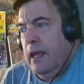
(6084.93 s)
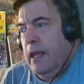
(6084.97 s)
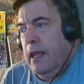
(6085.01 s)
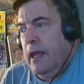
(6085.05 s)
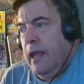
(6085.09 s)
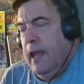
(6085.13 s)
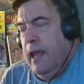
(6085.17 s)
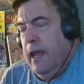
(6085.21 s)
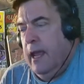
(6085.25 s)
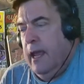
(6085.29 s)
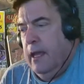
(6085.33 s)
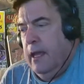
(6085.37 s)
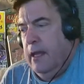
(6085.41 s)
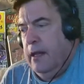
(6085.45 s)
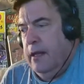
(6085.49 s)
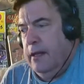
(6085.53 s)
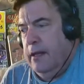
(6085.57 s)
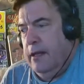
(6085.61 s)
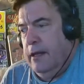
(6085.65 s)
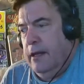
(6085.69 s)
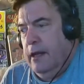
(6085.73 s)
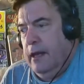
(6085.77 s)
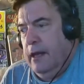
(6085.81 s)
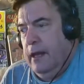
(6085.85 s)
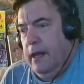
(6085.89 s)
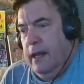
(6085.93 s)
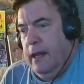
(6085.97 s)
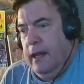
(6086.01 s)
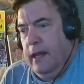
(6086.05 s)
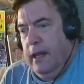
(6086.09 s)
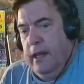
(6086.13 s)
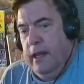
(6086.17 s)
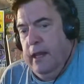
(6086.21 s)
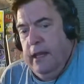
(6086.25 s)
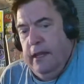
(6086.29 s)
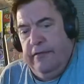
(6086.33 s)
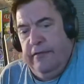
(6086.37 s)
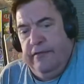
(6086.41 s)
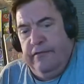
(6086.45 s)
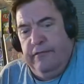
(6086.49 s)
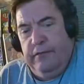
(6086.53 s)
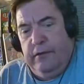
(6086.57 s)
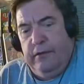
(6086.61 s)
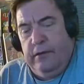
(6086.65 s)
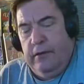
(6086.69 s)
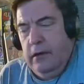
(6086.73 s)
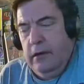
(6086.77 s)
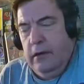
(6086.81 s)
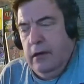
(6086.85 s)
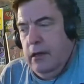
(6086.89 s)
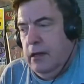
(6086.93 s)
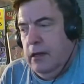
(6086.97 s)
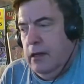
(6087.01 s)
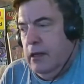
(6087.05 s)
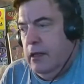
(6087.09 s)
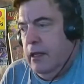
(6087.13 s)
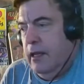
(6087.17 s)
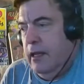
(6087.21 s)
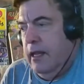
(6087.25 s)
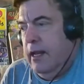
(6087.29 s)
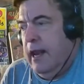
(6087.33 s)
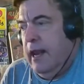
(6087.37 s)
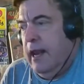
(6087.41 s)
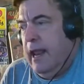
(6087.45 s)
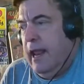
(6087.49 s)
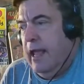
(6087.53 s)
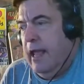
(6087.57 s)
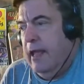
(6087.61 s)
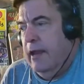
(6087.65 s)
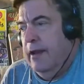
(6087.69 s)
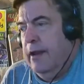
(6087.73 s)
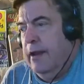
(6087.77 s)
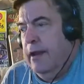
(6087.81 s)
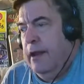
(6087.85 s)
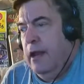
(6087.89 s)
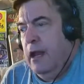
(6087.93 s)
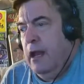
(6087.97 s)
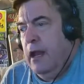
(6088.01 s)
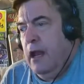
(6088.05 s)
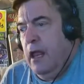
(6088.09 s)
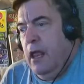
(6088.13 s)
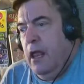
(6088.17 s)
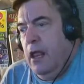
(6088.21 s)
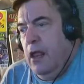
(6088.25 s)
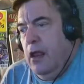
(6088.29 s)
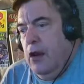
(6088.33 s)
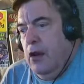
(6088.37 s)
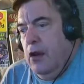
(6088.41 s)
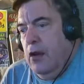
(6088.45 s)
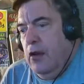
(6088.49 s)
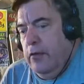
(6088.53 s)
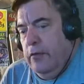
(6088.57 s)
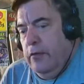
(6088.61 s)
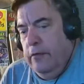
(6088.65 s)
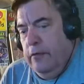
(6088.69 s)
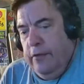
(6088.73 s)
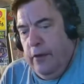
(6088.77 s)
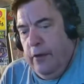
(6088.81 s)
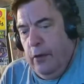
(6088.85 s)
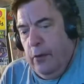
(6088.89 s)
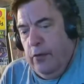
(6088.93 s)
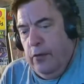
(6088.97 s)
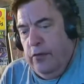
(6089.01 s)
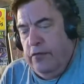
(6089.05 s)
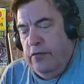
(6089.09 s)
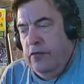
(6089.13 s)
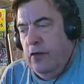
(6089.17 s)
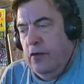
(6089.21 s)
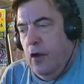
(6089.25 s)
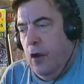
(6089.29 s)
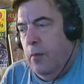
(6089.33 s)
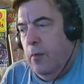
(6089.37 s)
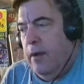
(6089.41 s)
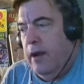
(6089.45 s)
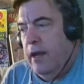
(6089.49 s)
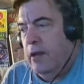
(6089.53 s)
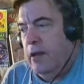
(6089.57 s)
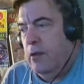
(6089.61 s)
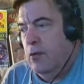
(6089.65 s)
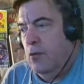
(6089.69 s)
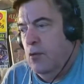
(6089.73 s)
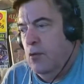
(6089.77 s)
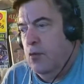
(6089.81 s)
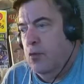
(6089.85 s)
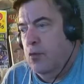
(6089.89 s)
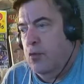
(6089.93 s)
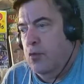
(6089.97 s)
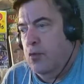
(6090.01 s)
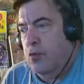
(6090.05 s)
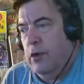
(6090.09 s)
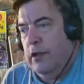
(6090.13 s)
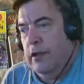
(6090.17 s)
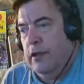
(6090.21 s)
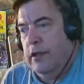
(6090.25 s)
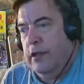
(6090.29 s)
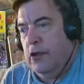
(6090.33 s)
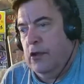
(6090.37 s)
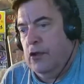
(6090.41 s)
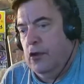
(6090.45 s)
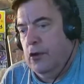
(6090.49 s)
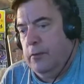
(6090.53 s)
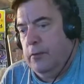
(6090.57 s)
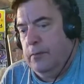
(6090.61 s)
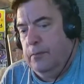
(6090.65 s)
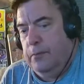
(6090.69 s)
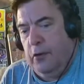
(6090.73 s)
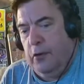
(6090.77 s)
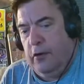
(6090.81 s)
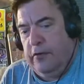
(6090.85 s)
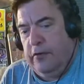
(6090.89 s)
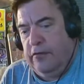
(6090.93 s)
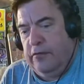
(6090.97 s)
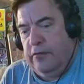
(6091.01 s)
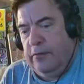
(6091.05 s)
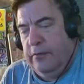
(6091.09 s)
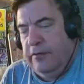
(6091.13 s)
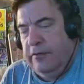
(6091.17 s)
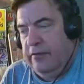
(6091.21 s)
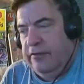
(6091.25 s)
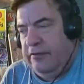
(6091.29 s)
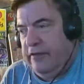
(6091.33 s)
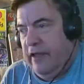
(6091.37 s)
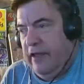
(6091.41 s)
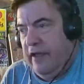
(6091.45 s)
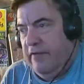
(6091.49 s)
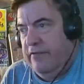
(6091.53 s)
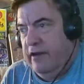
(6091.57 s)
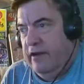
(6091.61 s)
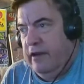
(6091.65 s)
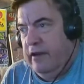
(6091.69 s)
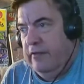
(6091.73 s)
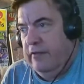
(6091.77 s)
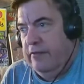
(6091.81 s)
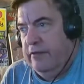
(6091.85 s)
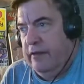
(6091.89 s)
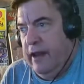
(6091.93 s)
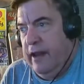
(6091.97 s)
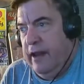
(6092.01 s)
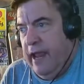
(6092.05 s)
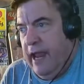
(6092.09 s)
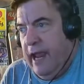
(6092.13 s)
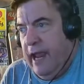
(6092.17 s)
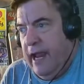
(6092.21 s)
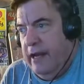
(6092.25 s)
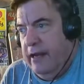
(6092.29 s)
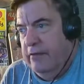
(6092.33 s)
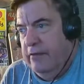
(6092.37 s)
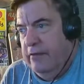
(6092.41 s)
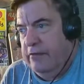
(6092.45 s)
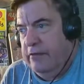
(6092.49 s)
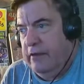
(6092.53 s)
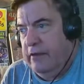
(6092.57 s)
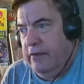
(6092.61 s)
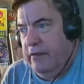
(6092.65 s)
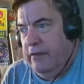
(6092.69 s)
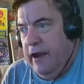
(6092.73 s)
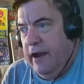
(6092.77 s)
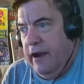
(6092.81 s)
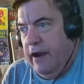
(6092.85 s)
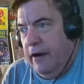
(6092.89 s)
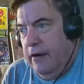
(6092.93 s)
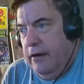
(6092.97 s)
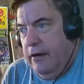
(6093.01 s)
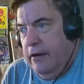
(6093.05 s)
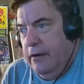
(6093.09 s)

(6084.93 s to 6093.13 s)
And if it had, there were so many really good books from the 70s and 80s in there.